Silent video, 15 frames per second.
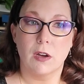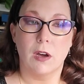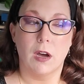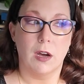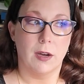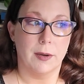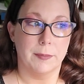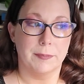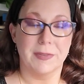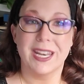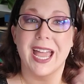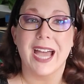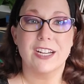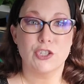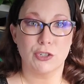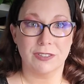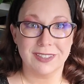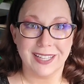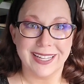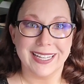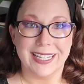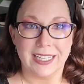um, natural
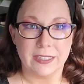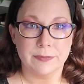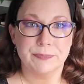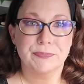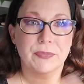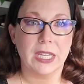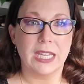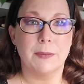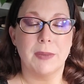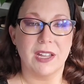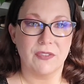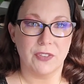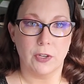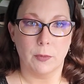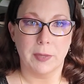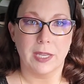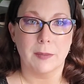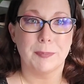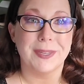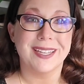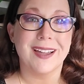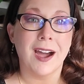lighting in my filming
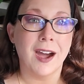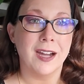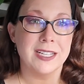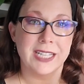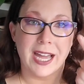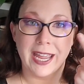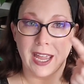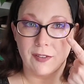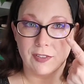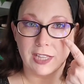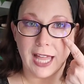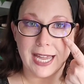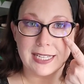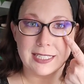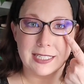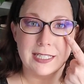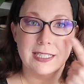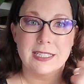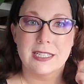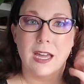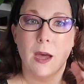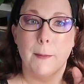because I have
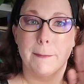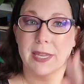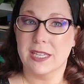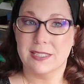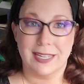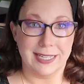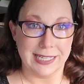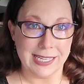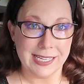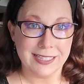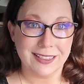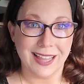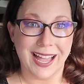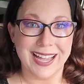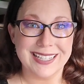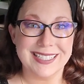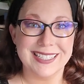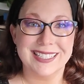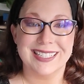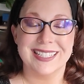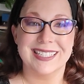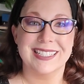glasses, because I need
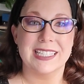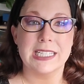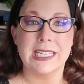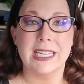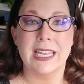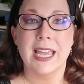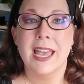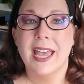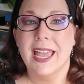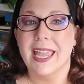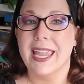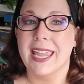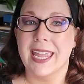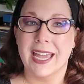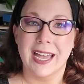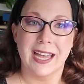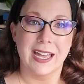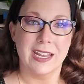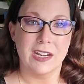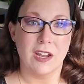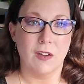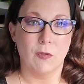glasses to see
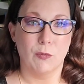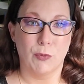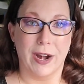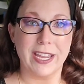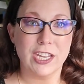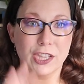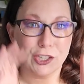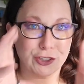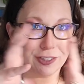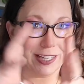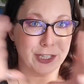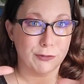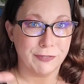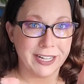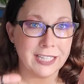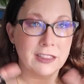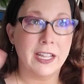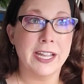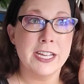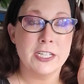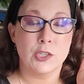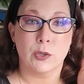and regular like ring
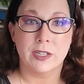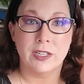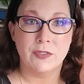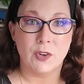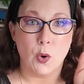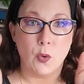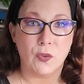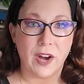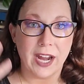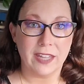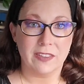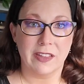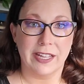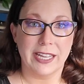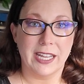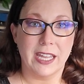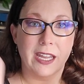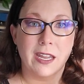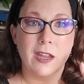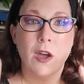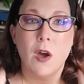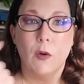lights or even overhead
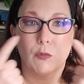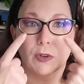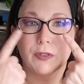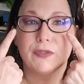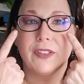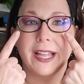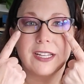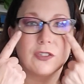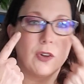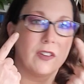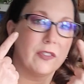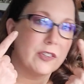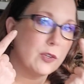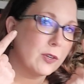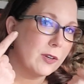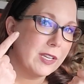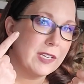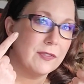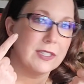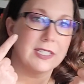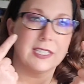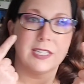lighting reflects off. You can
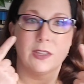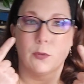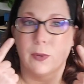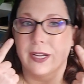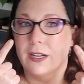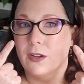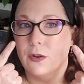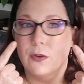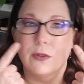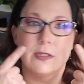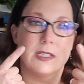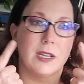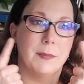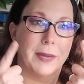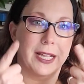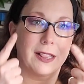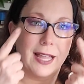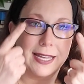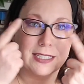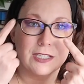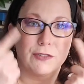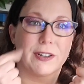even see the windows in my
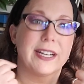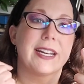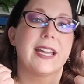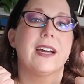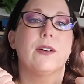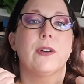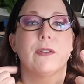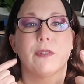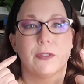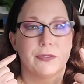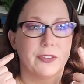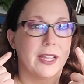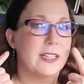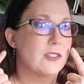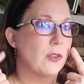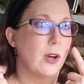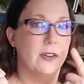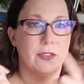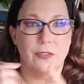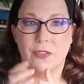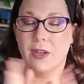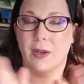glasses right now. It reflects
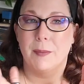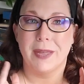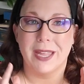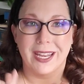off of them